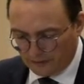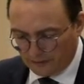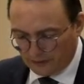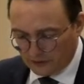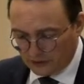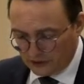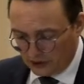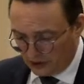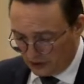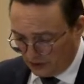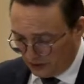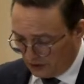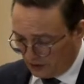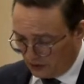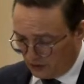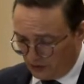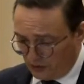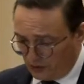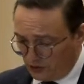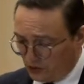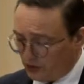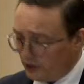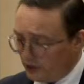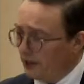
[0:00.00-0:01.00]
See,
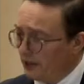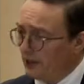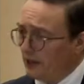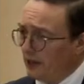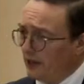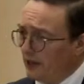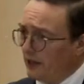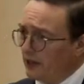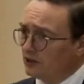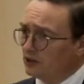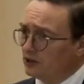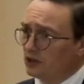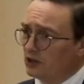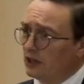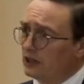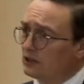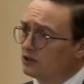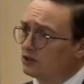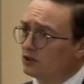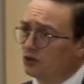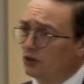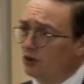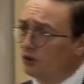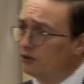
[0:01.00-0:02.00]
Christian, it's
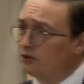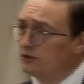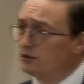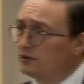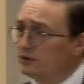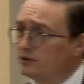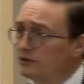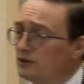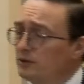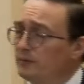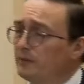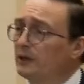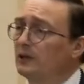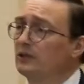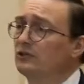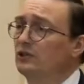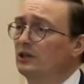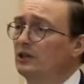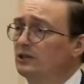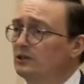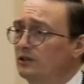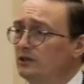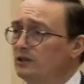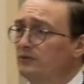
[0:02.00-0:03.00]
good to be a
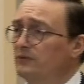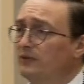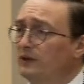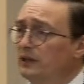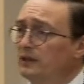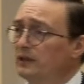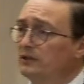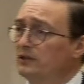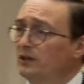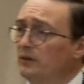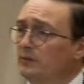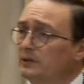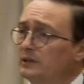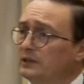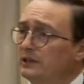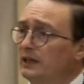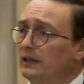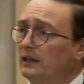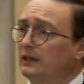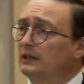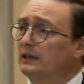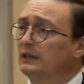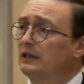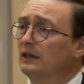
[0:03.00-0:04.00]
Jesus freak, shall we
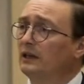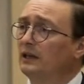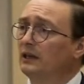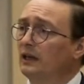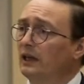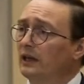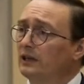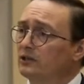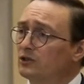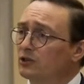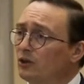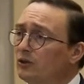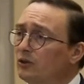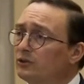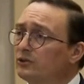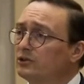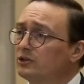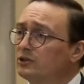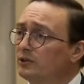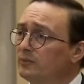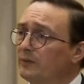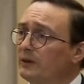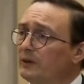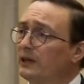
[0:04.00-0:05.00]
say. It's good
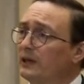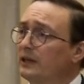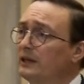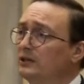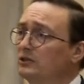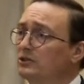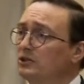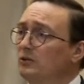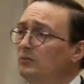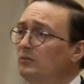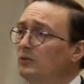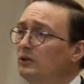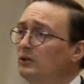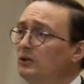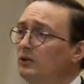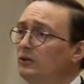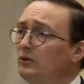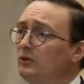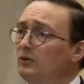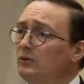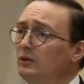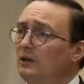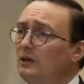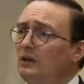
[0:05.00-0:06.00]
to be someone
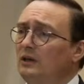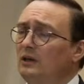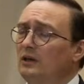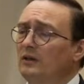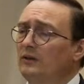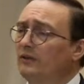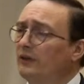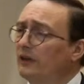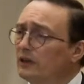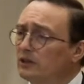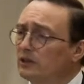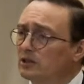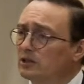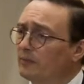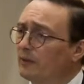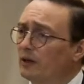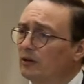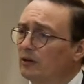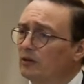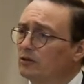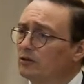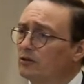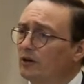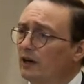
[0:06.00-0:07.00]
who thinks
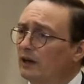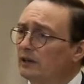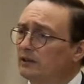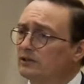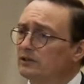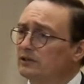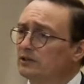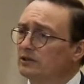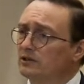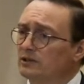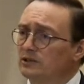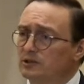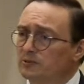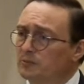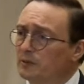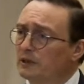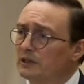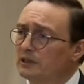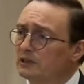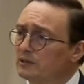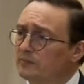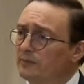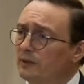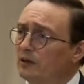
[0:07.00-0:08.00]
about Christ and
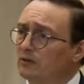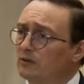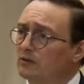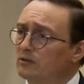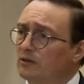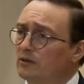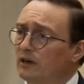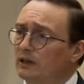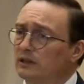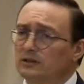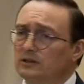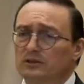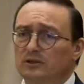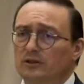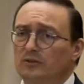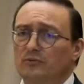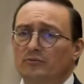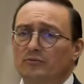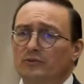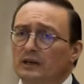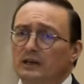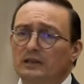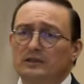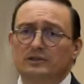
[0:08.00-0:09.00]
speaks about Christ and
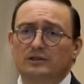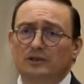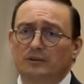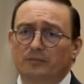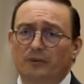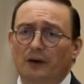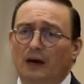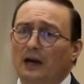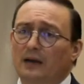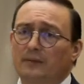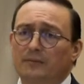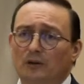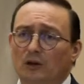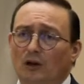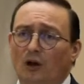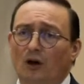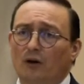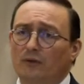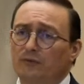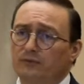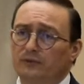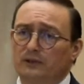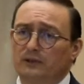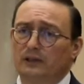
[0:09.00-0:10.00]
reads the Bible
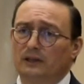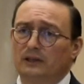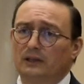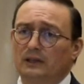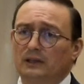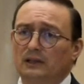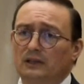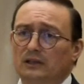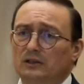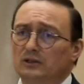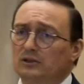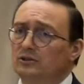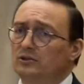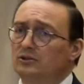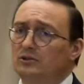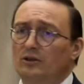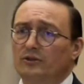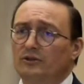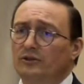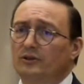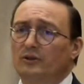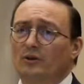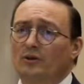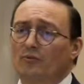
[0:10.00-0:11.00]
often. There's
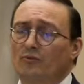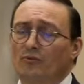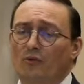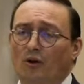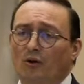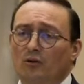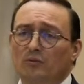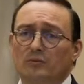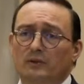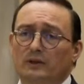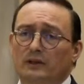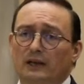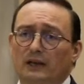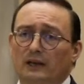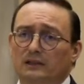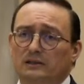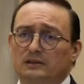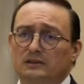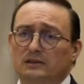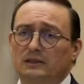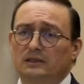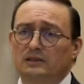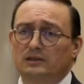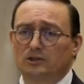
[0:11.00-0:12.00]
nothing wrong with that.
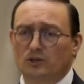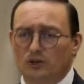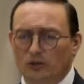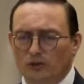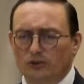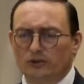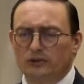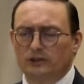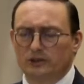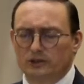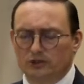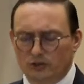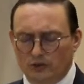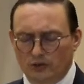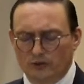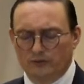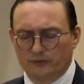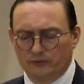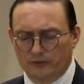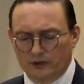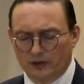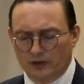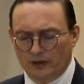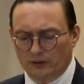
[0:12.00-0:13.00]
It's good. It's good
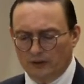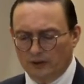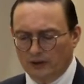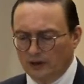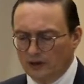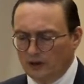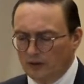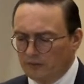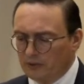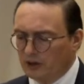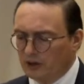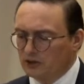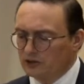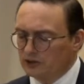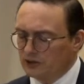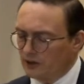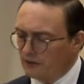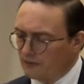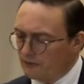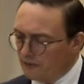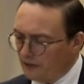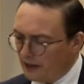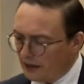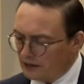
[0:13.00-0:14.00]
for you because it
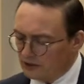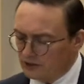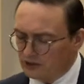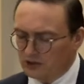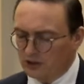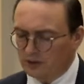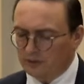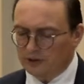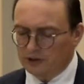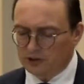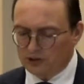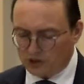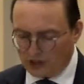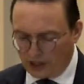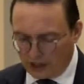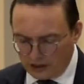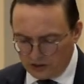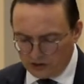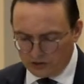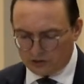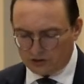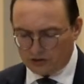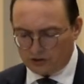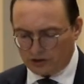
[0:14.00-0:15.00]
affects you. It
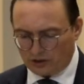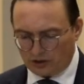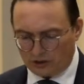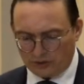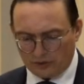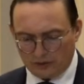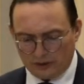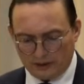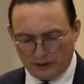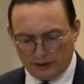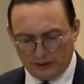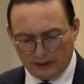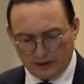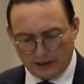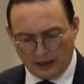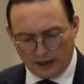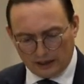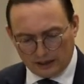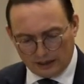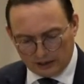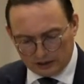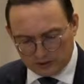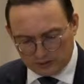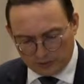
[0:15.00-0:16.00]
changes you.
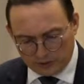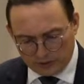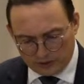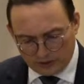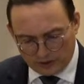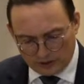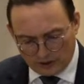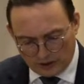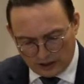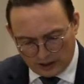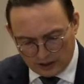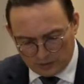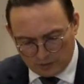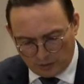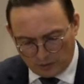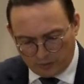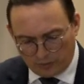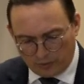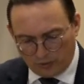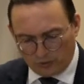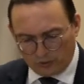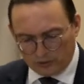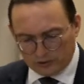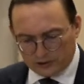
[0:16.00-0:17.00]
And that's what
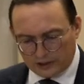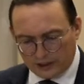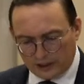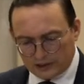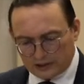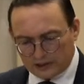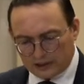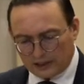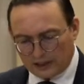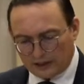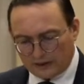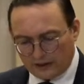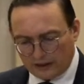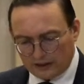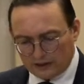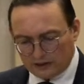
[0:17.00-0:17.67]
Paul says here.